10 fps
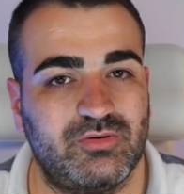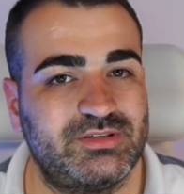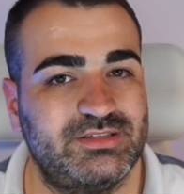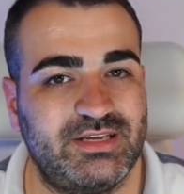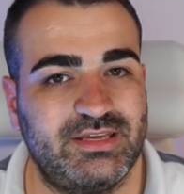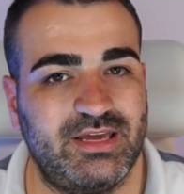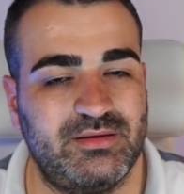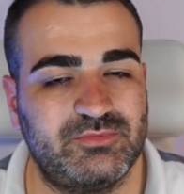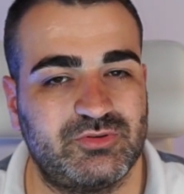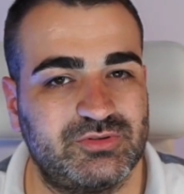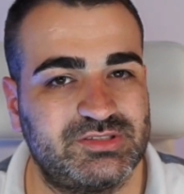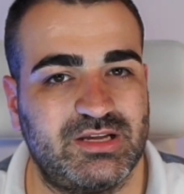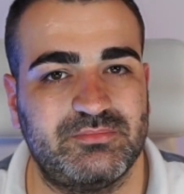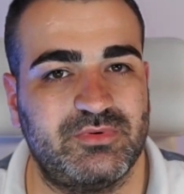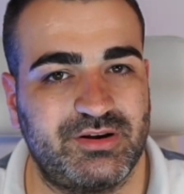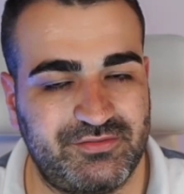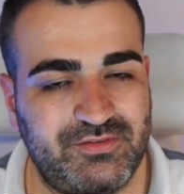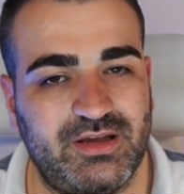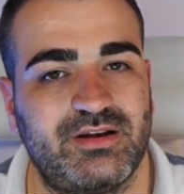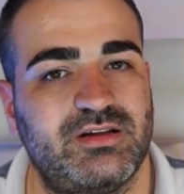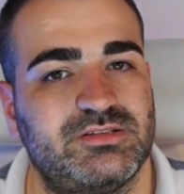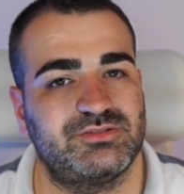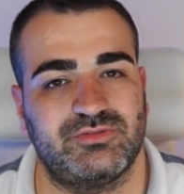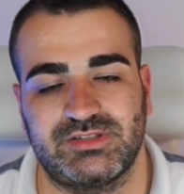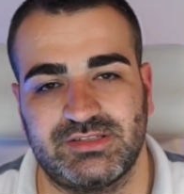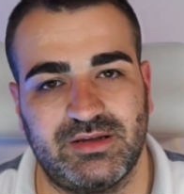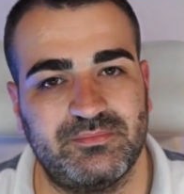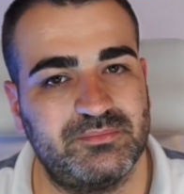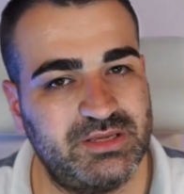or did they came through some referrals or some